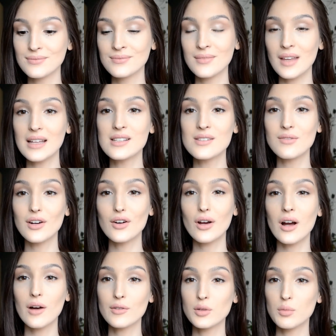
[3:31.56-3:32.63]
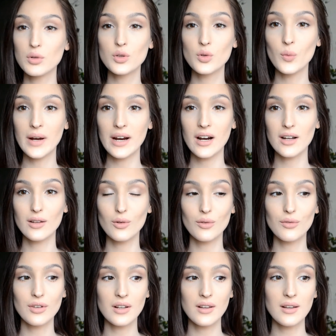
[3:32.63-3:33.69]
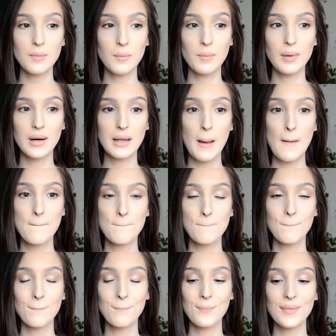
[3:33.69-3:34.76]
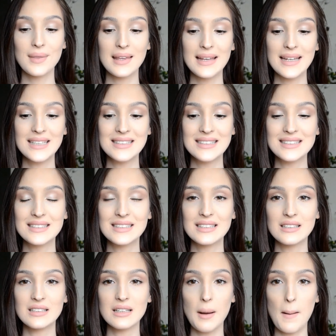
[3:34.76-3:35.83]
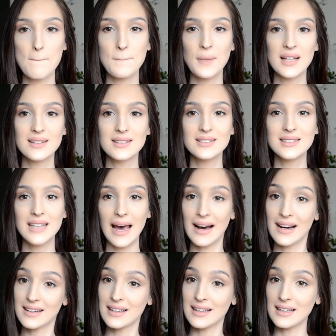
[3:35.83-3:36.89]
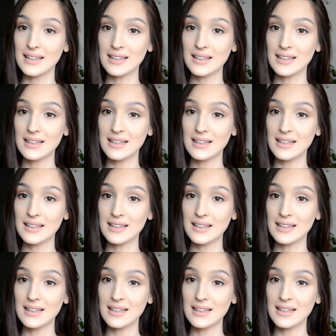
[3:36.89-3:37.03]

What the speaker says: it's very comfortable to wear. I don't feel it, but it is still a bit tacky.